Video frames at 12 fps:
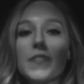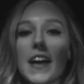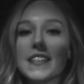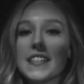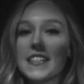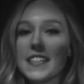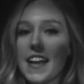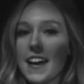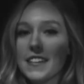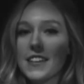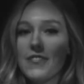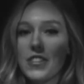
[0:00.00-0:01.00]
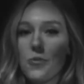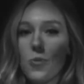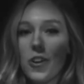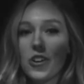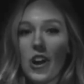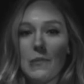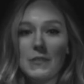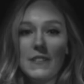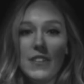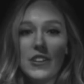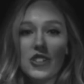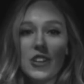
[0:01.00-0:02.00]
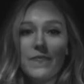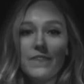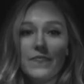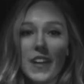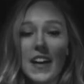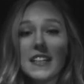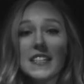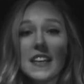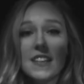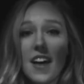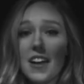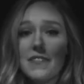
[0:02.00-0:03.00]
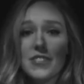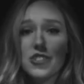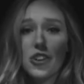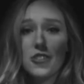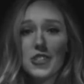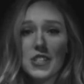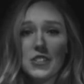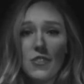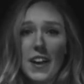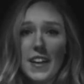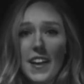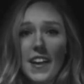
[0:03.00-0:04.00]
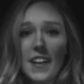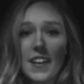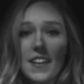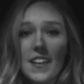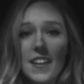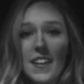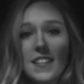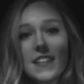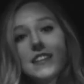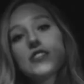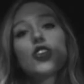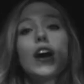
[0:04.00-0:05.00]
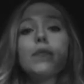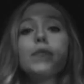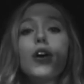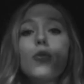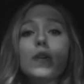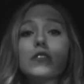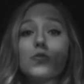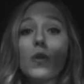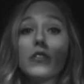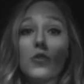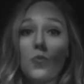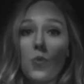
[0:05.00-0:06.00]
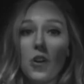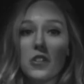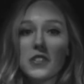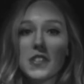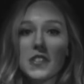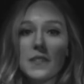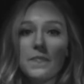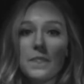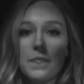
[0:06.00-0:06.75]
As a detective in the Word Crimes Division, I see a lot of atrocious writing. This crime, though, is one of the worst.